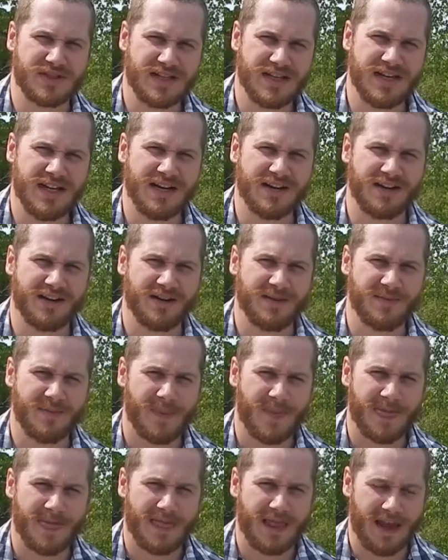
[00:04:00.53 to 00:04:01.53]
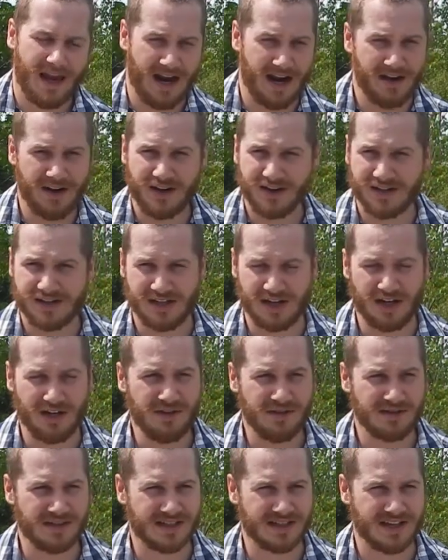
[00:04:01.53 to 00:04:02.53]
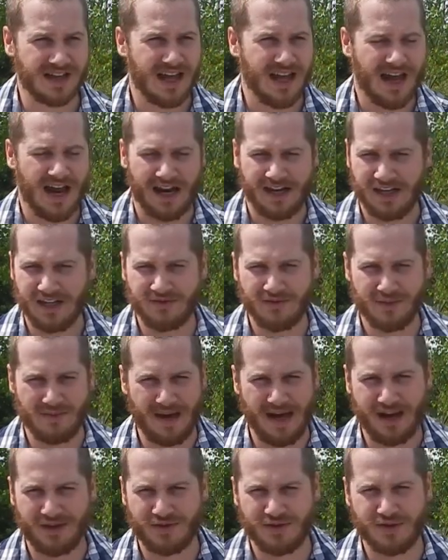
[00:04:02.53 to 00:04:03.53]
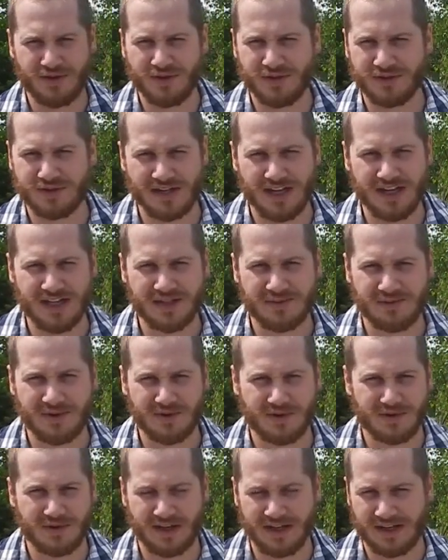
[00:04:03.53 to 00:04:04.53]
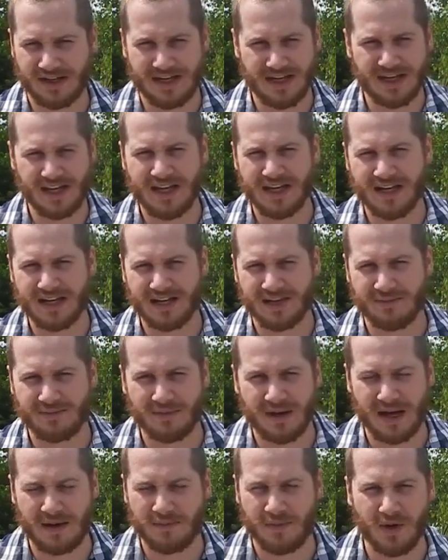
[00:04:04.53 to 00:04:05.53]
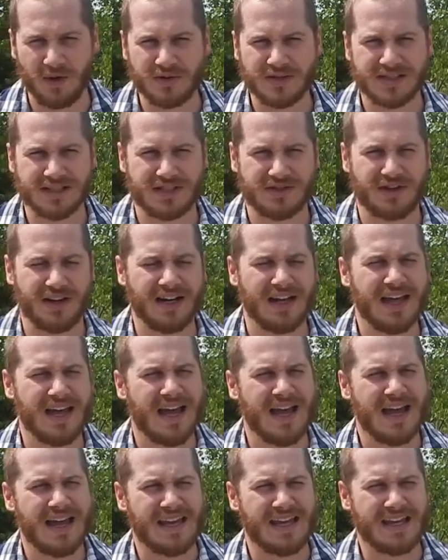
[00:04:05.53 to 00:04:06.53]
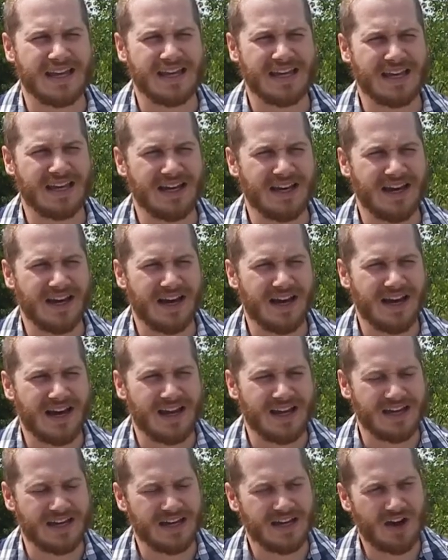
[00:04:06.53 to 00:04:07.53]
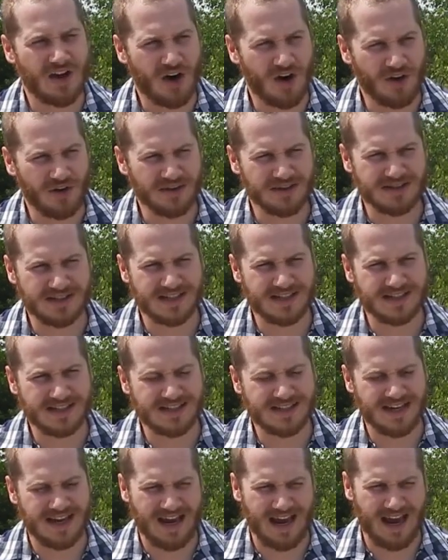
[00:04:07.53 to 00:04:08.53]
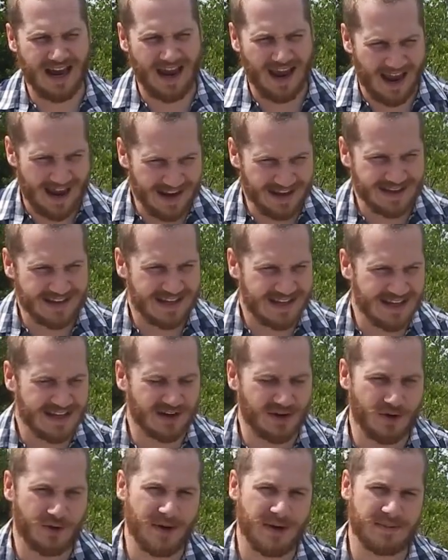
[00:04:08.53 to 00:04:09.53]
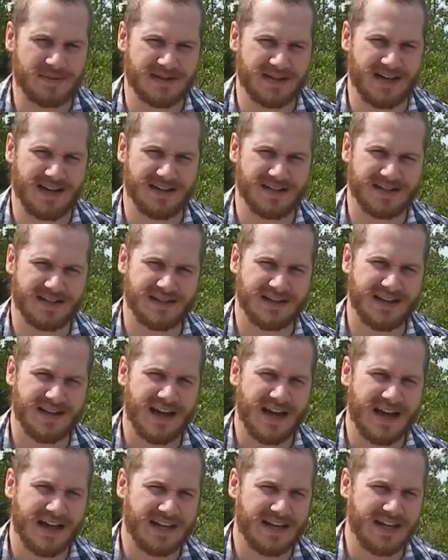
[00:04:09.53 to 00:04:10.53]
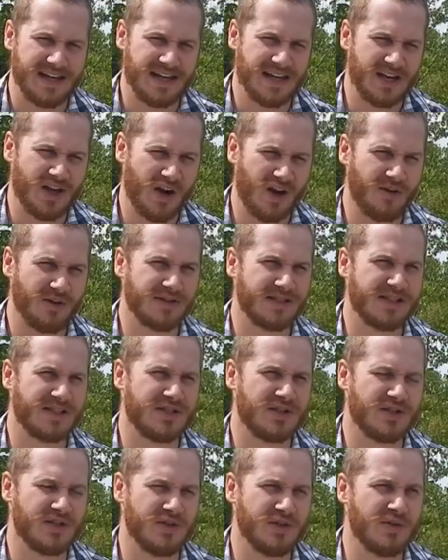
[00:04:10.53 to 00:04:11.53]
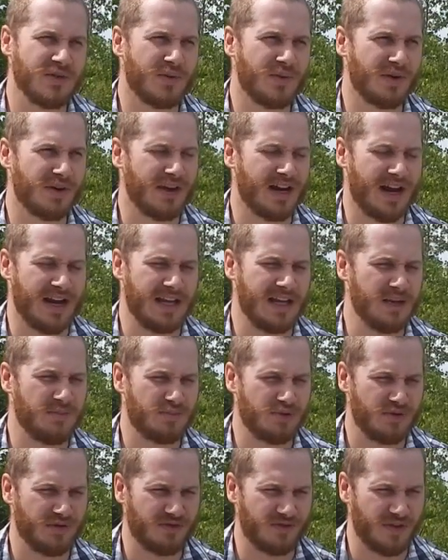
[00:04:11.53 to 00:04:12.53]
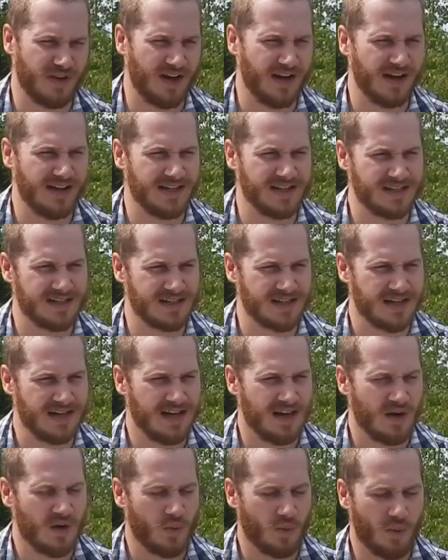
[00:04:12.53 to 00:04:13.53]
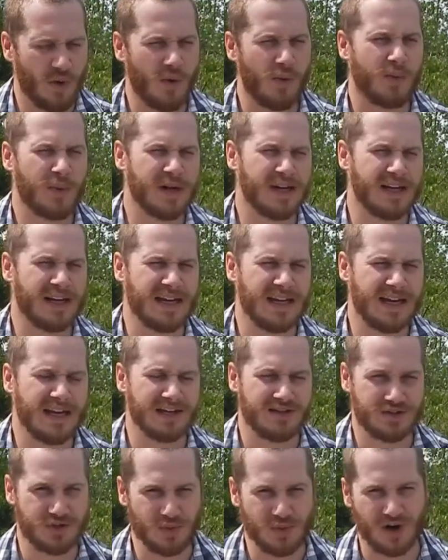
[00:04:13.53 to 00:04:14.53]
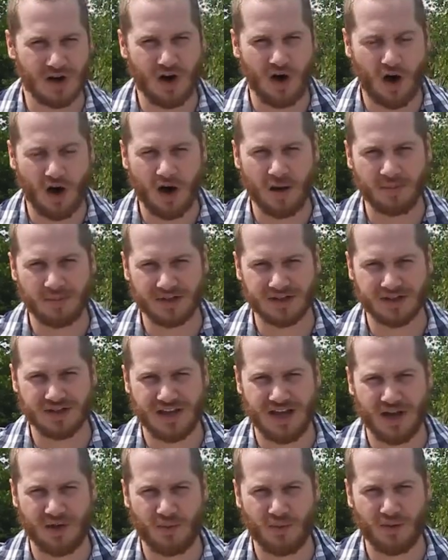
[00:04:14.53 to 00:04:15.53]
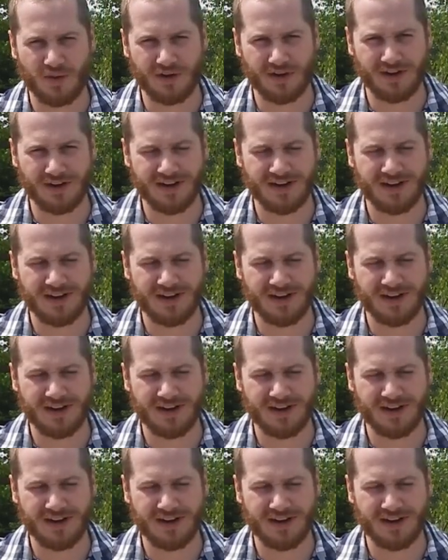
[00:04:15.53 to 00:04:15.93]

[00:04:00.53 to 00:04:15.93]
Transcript: here, and ourselves, and even back through the Old Testament with like Gideon and Moses, right? He calls us and he equips us. He calls us to do the work, and he provides what we need to accomplish that work.